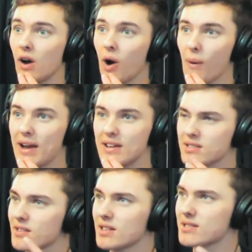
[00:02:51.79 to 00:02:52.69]
oh wait,
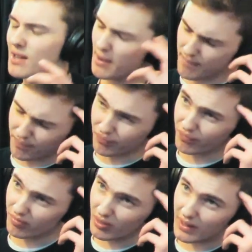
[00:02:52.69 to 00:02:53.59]
isn't this, um,
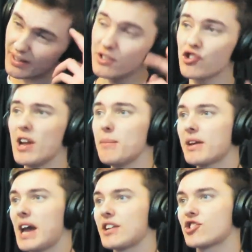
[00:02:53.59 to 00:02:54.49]

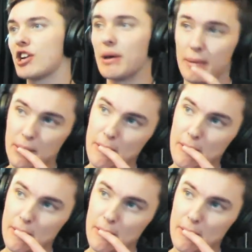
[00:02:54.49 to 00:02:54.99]
Dreamcatcher?